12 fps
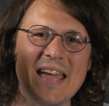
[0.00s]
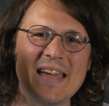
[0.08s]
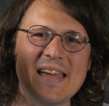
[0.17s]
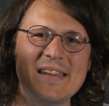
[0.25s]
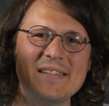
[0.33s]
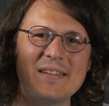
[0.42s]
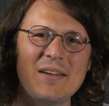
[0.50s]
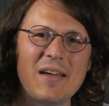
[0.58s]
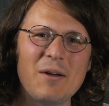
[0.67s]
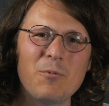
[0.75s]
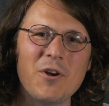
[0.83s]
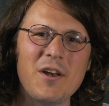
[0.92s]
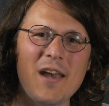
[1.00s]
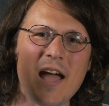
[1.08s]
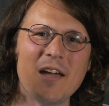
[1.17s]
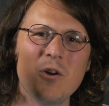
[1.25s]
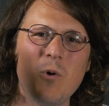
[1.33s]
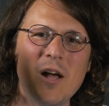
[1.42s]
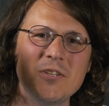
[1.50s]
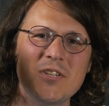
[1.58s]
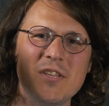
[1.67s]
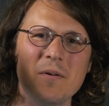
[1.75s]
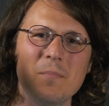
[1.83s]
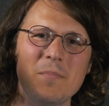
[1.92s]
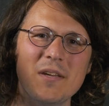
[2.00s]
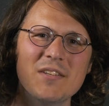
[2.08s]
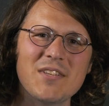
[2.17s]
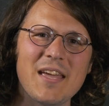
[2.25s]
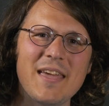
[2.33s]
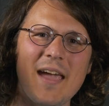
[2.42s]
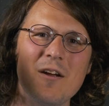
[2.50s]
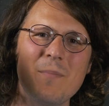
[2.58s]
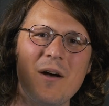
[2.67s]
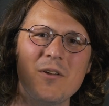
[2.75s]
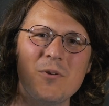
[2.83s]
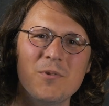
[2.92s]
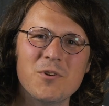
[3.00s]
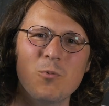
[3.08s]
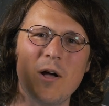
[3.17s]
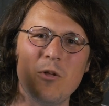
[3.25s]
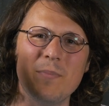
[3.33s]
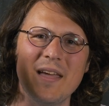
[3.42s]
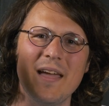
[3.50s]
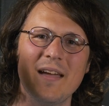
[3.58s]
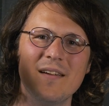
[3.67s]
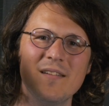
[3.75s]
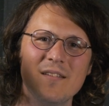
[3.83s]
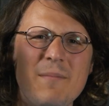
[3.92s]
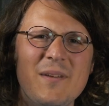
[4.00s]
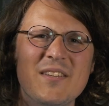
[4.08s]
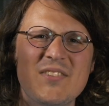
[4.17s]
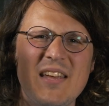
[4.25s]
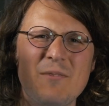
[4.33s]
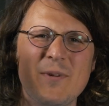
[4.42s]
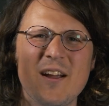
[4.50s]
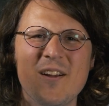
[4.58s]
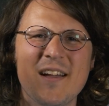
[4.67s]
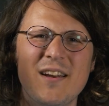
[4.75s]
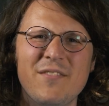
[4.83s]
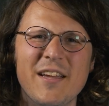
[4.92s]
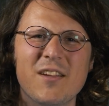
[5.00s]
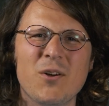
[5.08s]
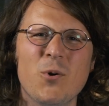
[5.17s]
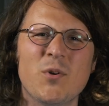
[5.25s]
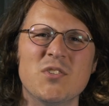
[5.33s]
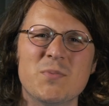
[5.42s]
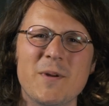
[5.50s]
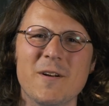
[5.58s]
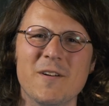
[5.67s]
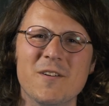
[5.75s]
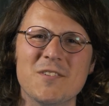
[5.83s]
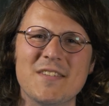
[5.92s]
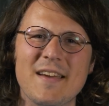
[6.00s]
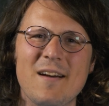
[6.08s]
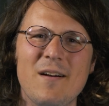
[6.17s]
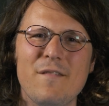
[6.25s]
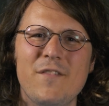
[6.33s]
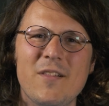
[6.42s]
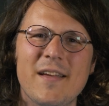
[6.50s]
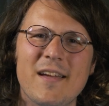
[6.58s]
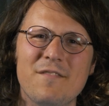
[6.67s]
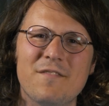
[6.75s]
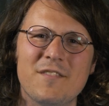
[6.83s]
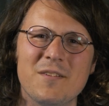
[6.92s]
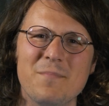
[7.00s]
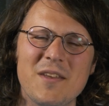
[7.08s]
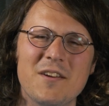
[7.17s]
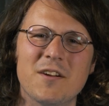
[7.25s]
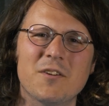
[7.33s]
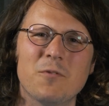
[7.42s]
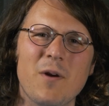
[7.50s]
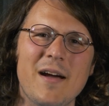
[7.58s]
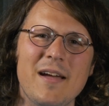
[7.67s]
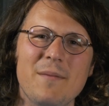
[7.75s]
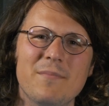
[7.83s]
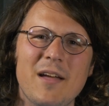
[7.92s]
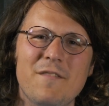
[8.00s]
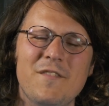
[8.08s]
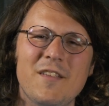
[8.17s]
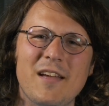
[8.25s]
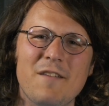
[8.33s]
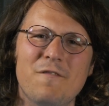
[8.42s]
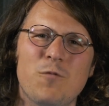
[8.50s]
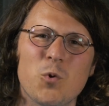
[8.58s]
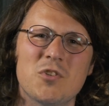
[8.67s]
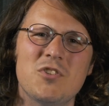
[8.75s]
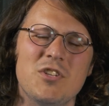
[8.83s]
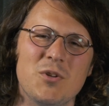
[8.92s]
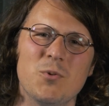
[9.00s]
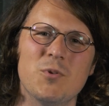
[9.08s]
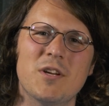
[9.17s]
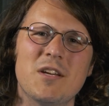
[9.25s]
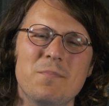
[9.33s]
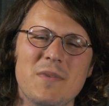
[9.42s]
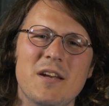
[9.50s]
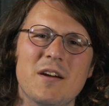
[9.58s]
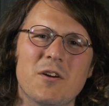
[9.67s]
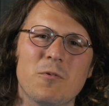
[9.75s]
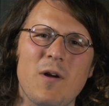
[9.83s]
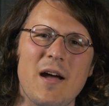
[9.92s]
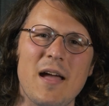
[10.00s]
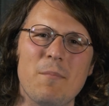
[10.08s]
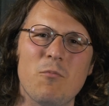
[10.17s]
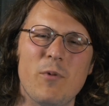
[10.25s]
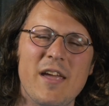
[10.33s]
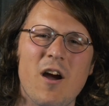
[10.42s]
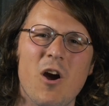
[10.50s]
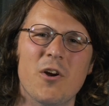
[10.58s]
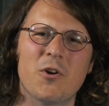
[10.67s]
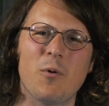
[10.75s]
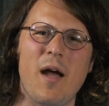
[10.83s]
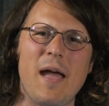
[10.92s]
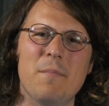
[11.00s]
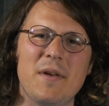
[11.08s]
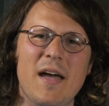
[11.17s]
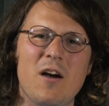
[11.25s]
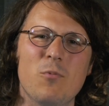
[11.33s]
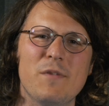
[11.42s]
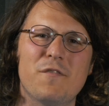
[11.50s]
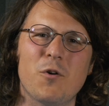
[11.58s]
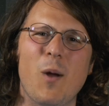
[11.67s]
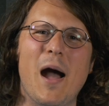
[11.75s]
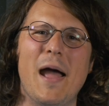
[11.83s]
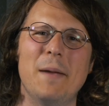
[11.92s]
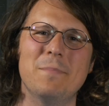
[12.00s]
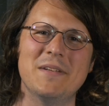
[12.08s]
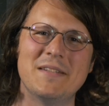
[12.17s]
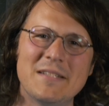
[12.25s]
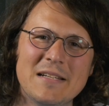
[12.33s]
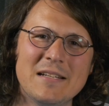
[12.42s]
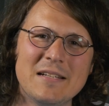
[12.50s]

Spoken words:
And we're not gonna watch them because I care about you and your well-being. That being said, we are kind of like co-conspirators now. I feel like I've committed a crime. I feel like I forced you to commit a crime. We are crime now. We've crimed.